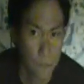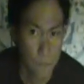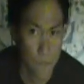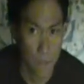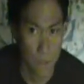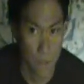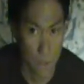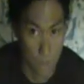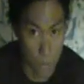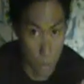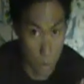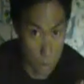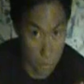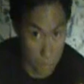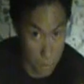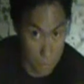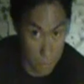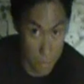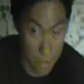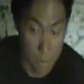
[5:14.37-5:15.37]
The
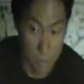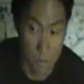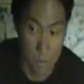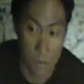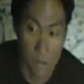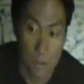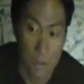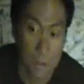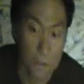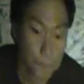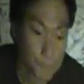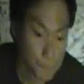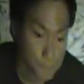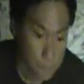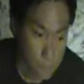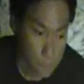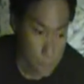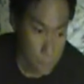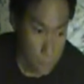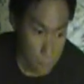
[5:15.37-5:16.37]
normal people,
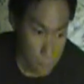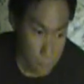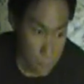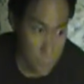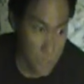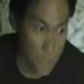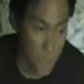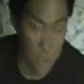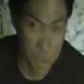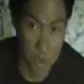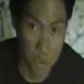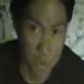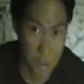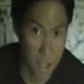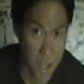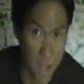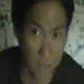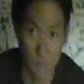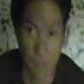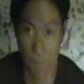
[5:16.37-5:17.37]
those who
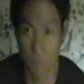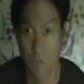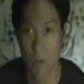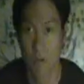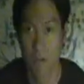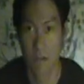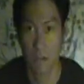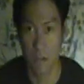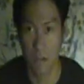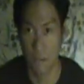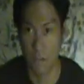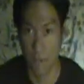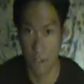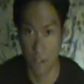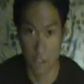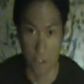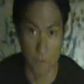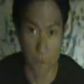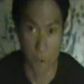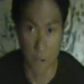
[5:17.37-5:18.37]
haven't even
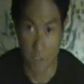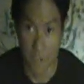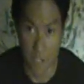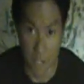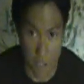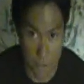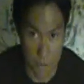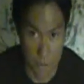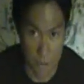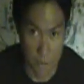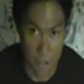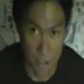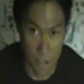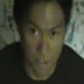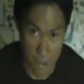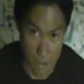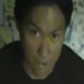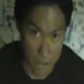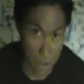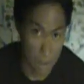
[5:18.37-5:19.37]
experienced
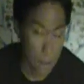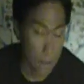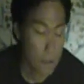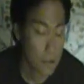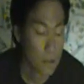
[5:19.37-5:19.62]
exercising yet.